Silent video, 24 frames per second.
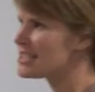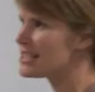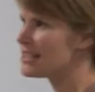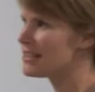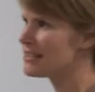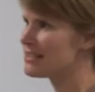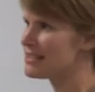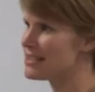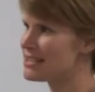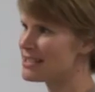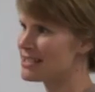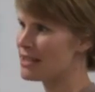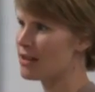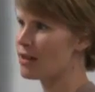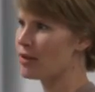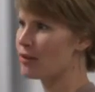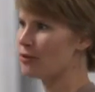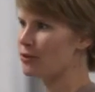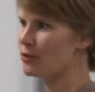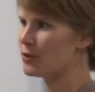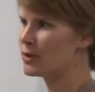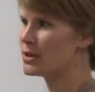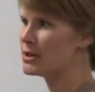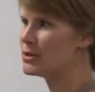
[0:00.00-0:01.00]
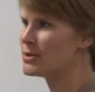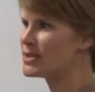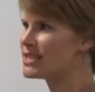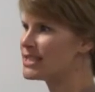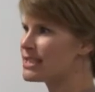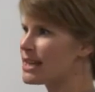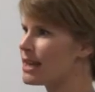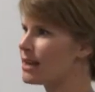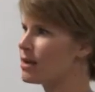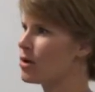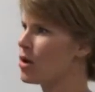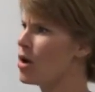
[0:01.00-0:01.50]
to yourself when you
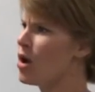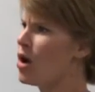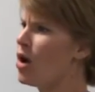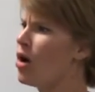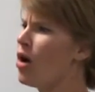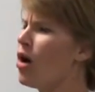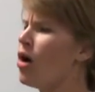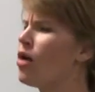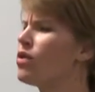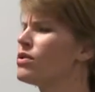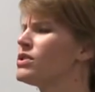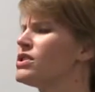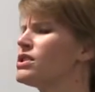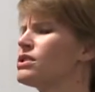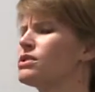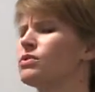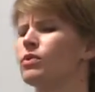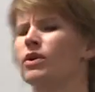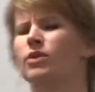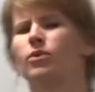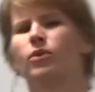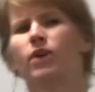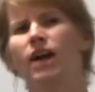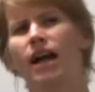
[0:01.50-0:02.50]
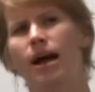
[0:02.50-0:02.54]
said, oh, just one more